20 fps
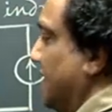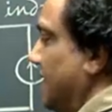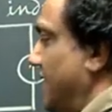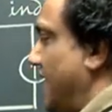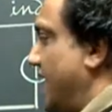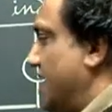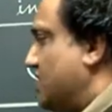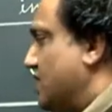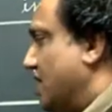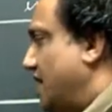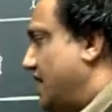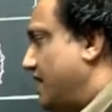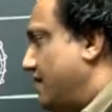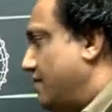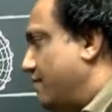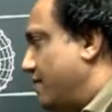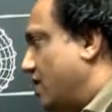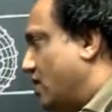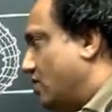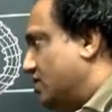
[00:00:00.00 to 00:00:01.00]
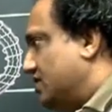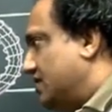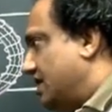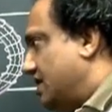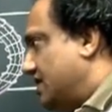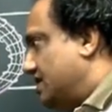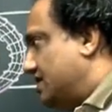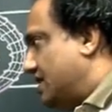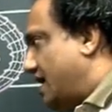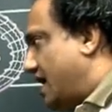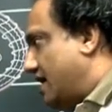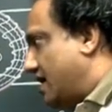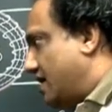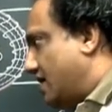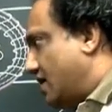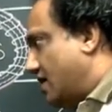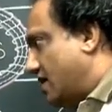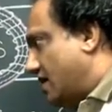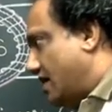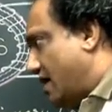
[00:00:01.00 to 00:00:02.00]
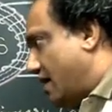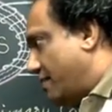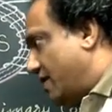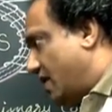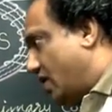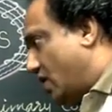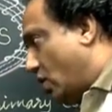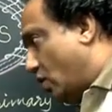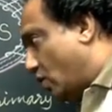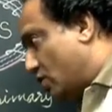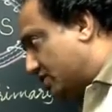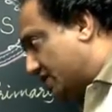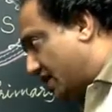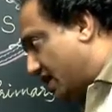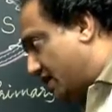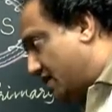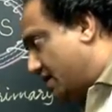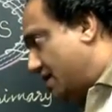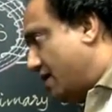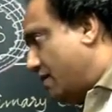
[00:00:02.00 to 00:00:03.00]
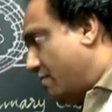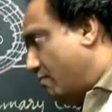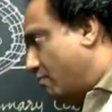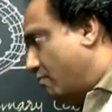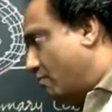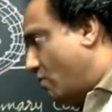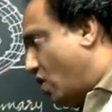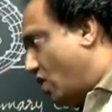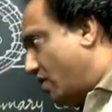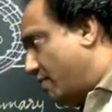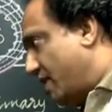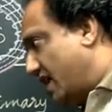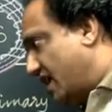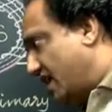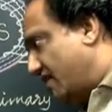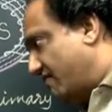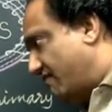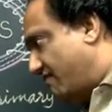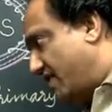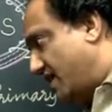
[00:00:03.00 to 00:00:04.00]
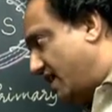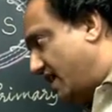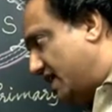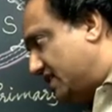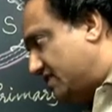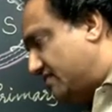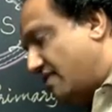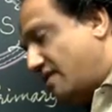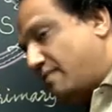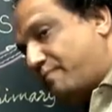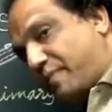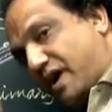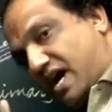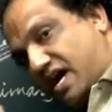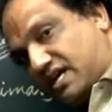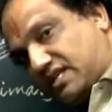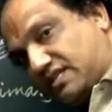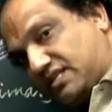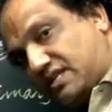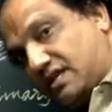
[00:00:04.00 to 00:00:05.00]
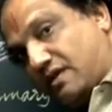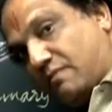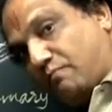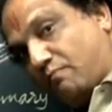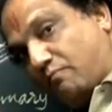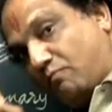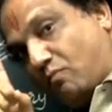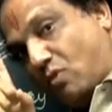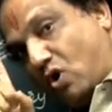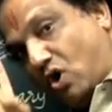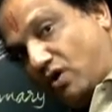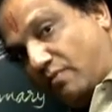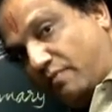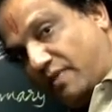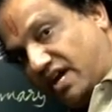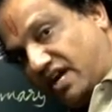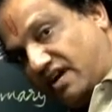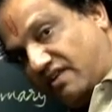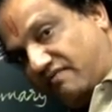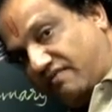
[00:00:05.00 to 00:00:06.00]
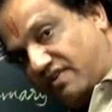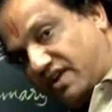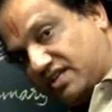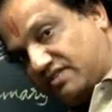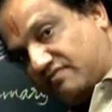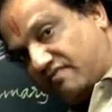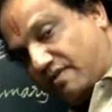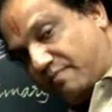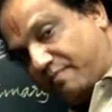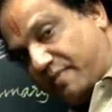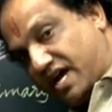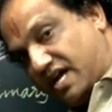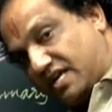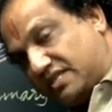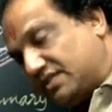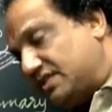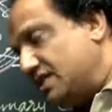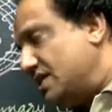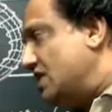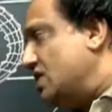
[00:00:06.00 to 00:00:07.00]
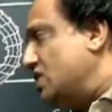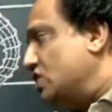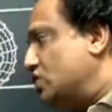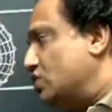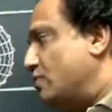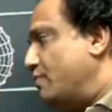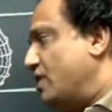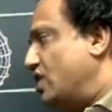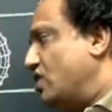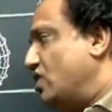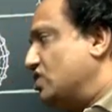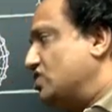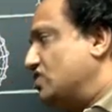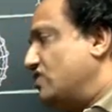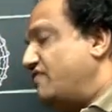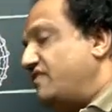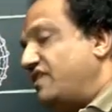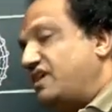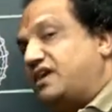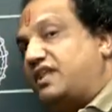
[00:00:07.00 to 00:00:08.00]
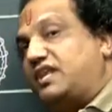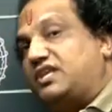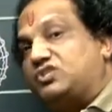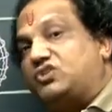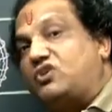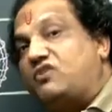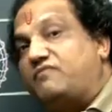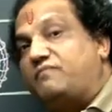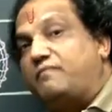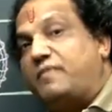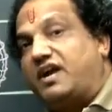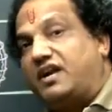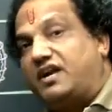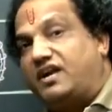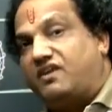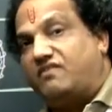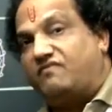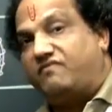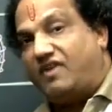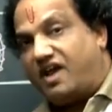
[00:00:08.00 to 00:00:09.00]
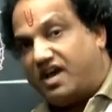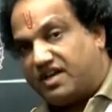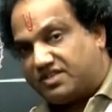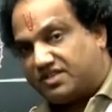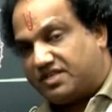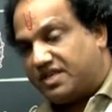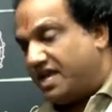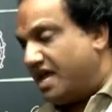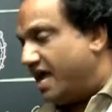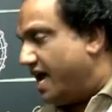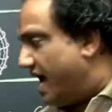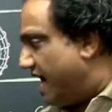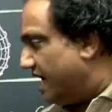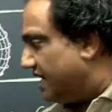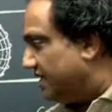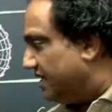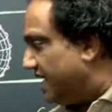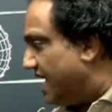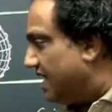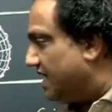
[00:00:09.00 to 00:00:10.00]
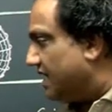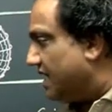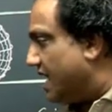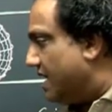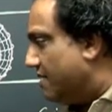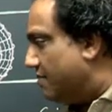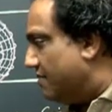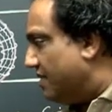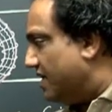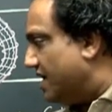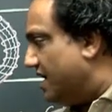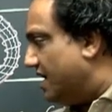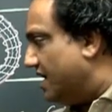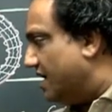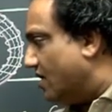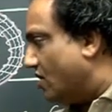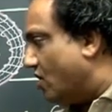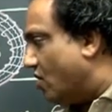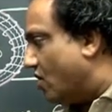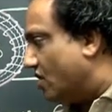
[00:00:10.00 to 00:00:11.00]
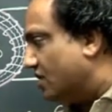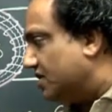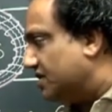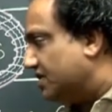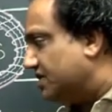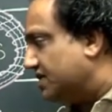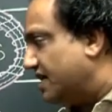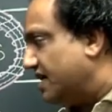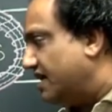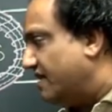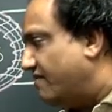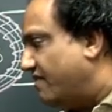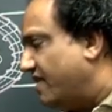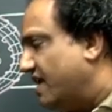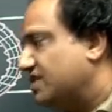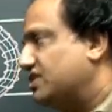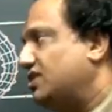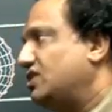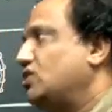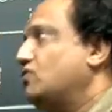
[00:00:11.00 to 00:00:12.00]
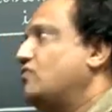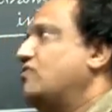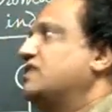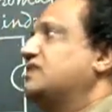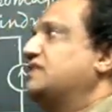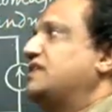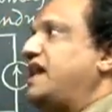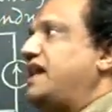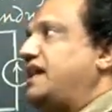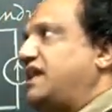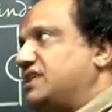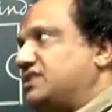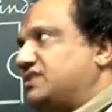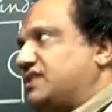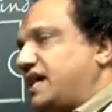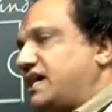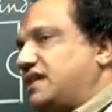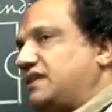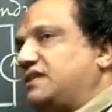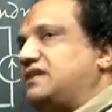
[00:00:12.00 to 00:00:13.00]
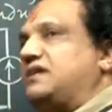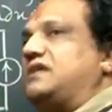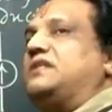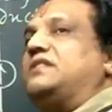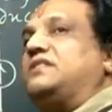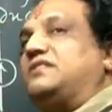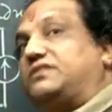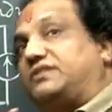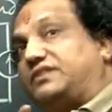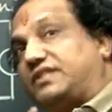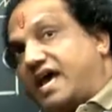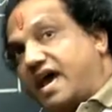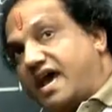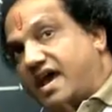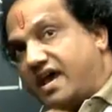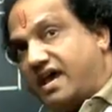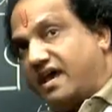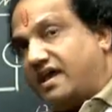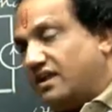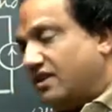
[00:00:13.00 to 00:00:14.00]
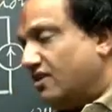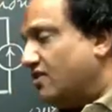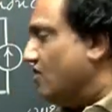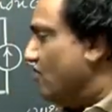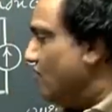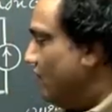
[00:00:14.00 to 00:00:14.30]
naturally, because it is coming closer, more magnetic field lines will pass, more magnetic flux will pass. So because of increase of magnetic flux, at that time he got, say, deflection towards right hand side. Then